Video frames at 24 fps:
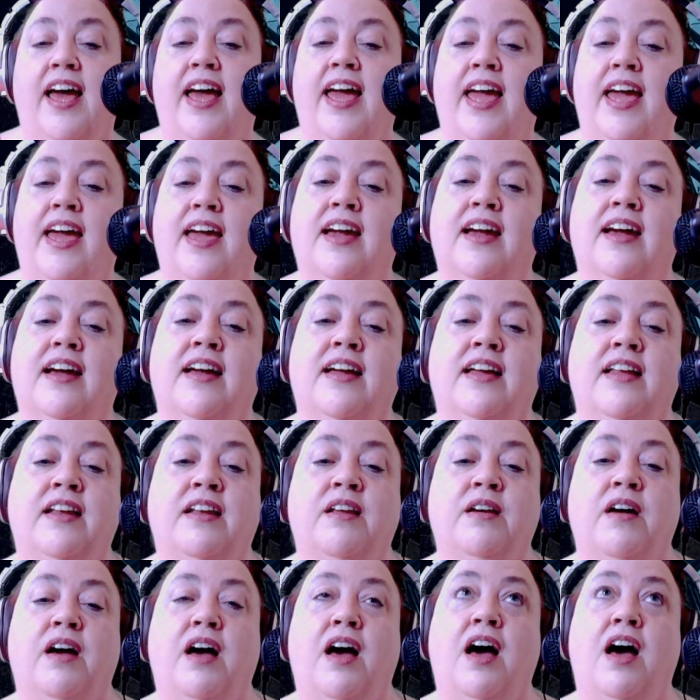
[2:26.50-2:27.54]
And
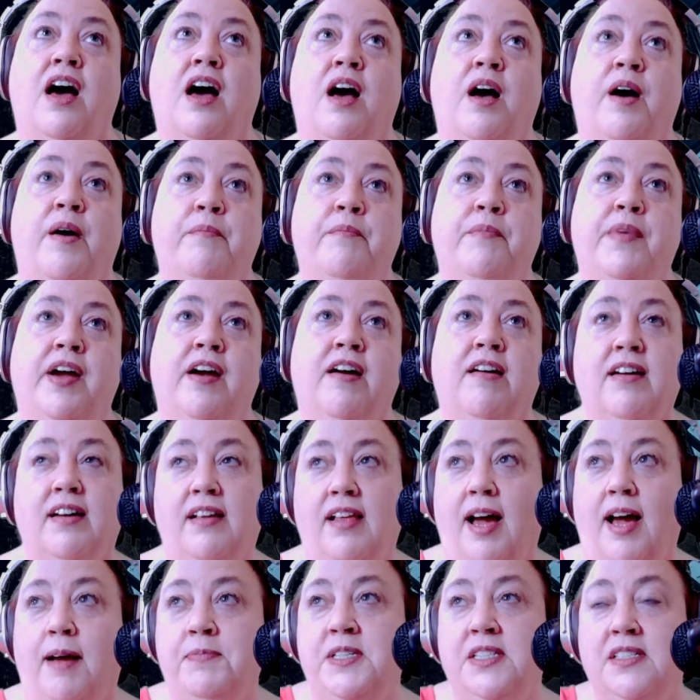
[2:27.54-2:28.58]
um, Eric
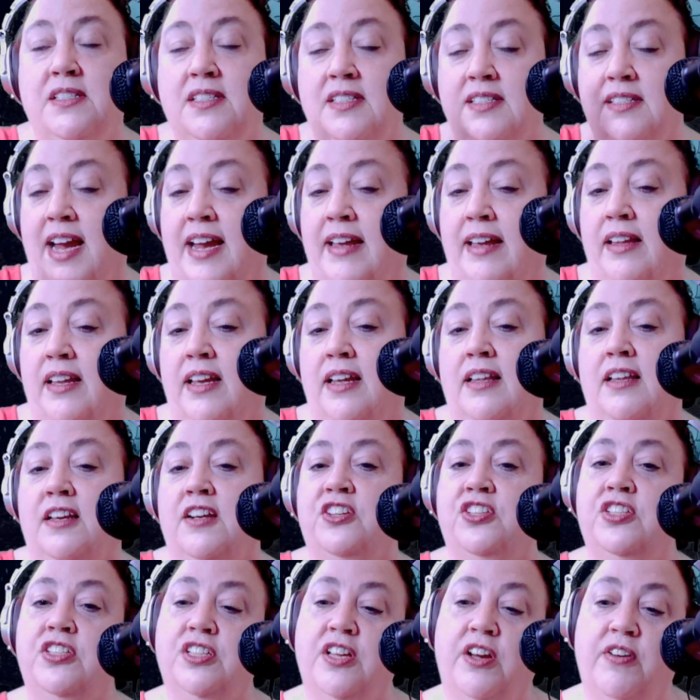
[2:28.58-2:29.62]
Clapton's slightly a
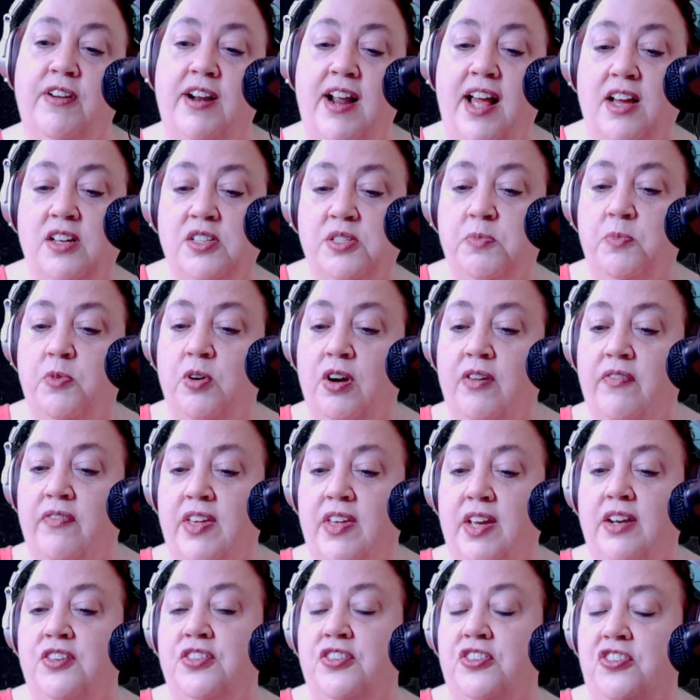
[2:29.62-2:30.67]
little slower and has more of
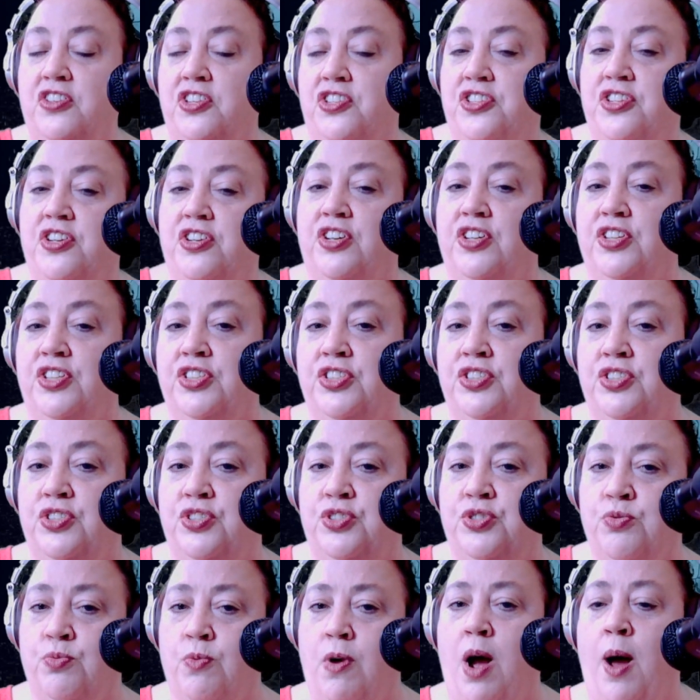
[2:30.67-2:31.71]
the traditional
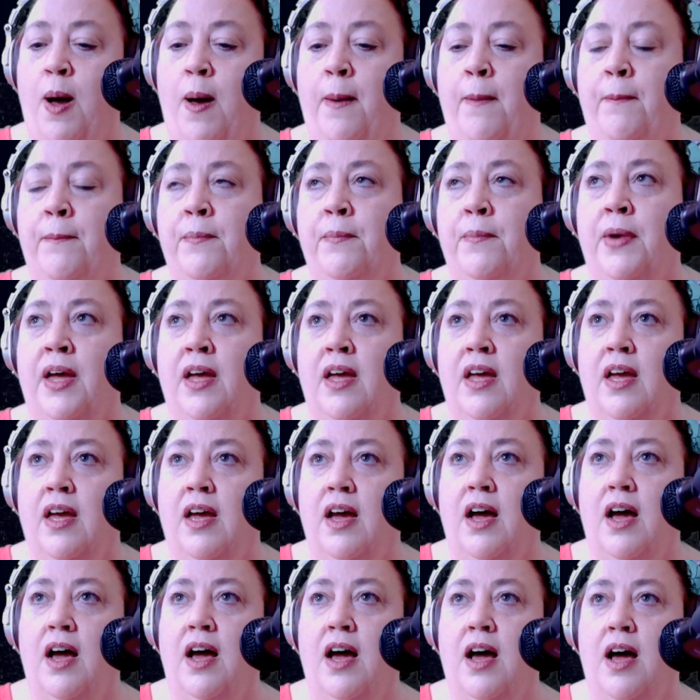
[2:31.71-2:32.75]
drum
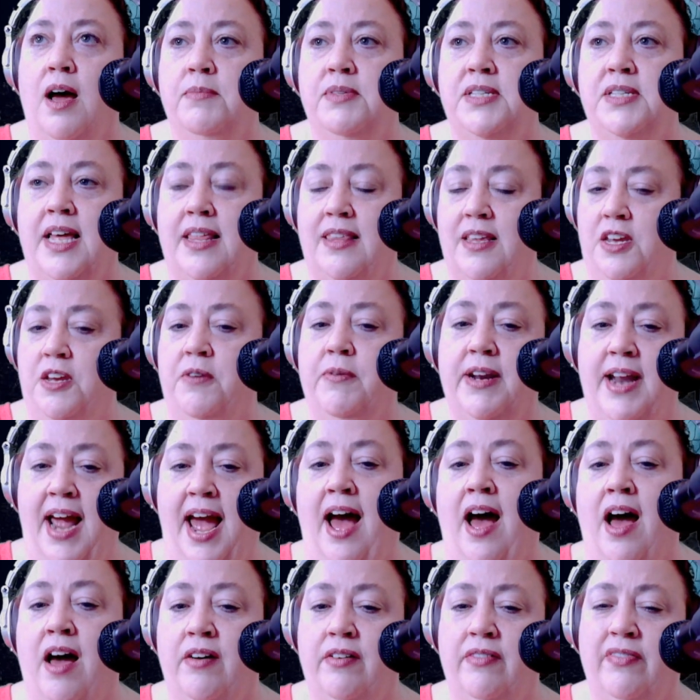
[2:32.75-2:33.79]
um, set that you would
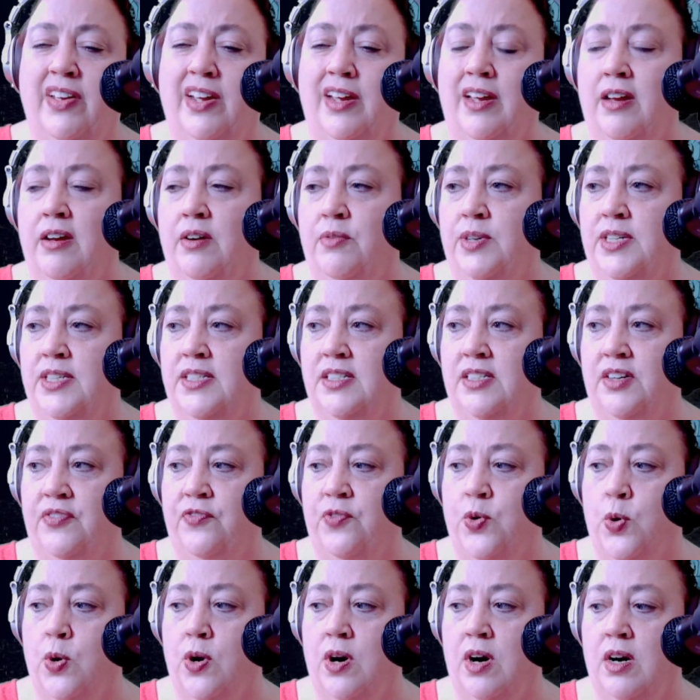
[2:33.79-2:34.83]
have like a what is it a
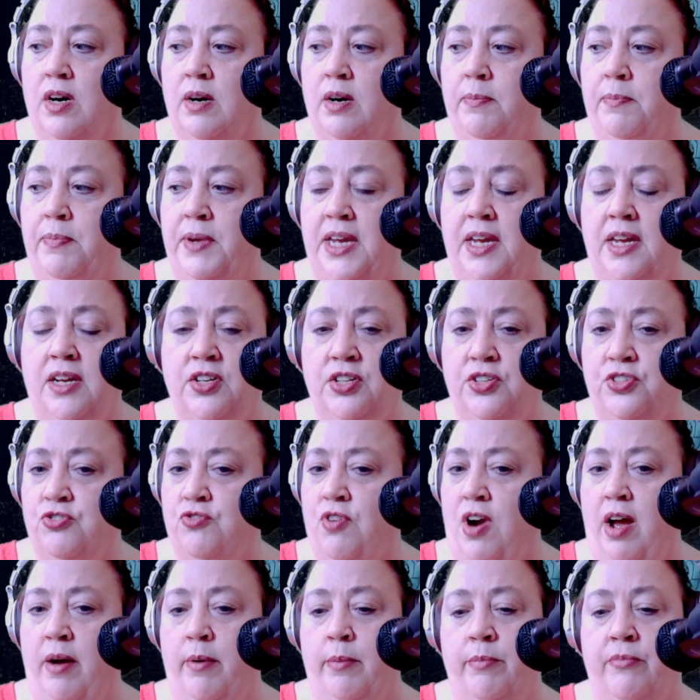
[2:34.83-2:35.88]
four beat
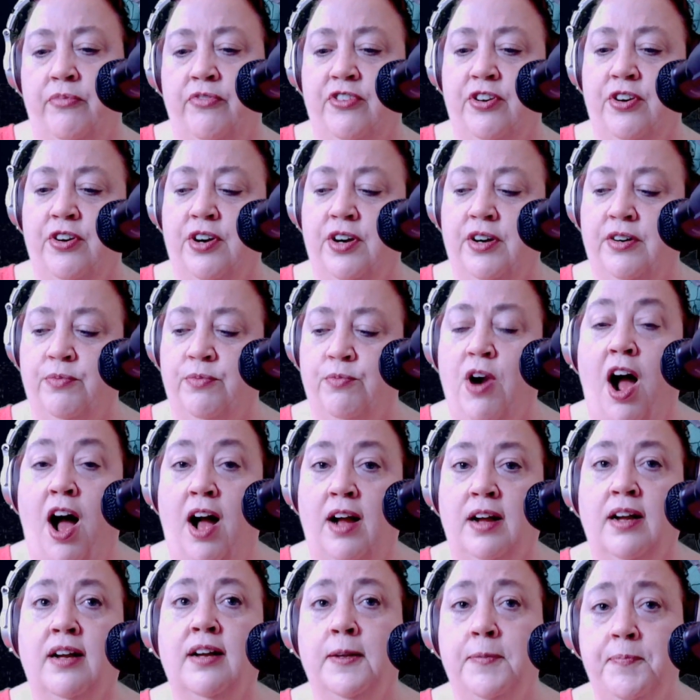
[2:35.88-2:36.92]
drum for
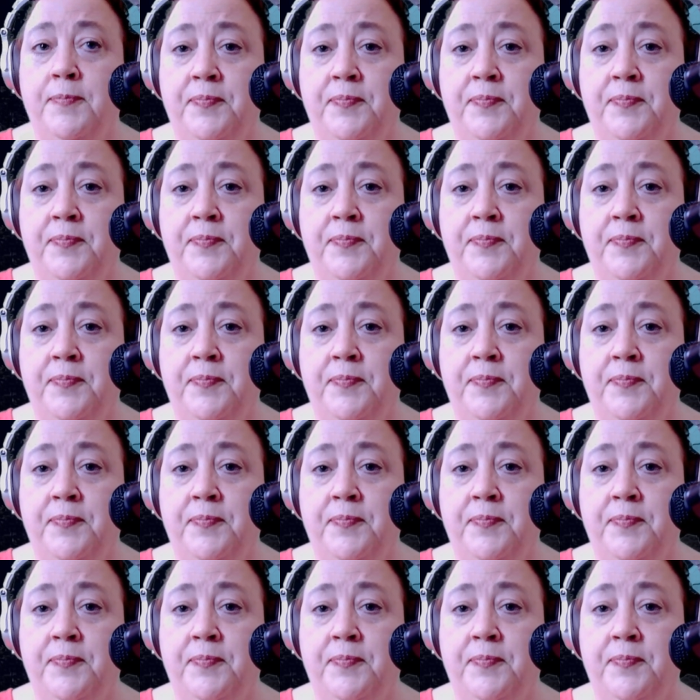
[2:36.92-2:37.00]
rock